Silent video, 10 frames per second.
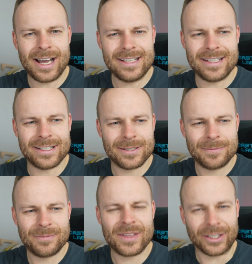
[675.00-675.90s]
I did.
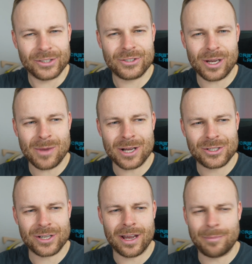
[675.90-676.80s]
Thank you so
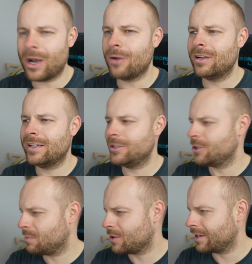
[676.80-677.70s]
much, Poland in
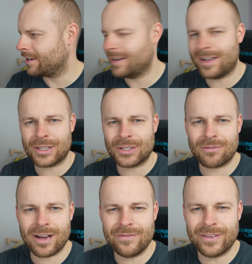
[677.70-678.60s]
Your Pocket. Another
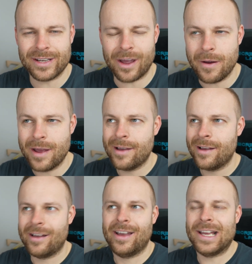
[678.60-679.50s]
great video.
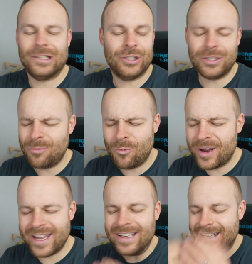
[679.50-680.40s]
Just
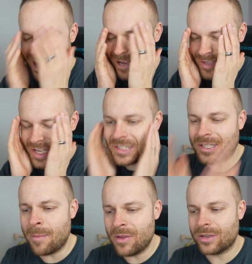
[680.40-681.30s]
weird names.
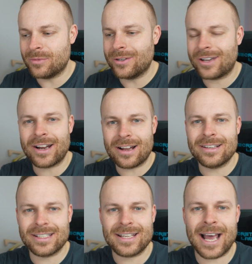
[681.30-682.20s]
Some of them you can
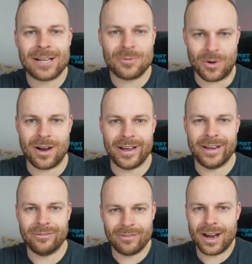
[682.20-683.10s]
understand
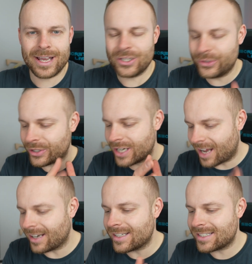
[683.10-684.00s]
why, right? You can
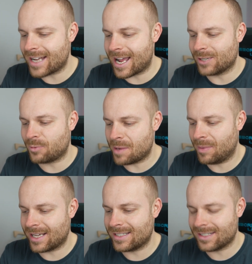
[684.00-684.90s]
understand why
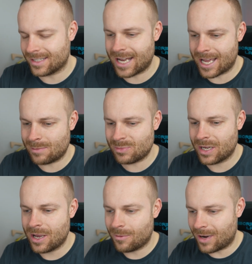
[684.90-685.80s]
places are named,
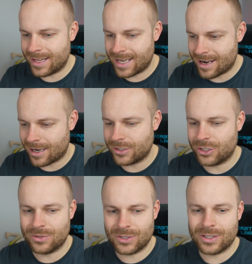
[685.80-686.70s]
why they are
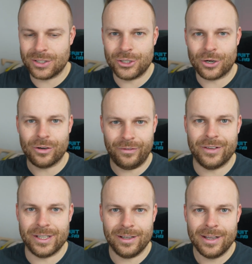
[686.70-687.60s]
due to the
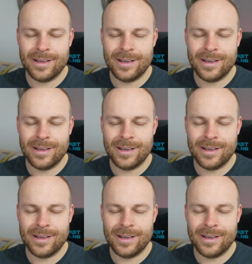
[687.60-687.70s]
geography.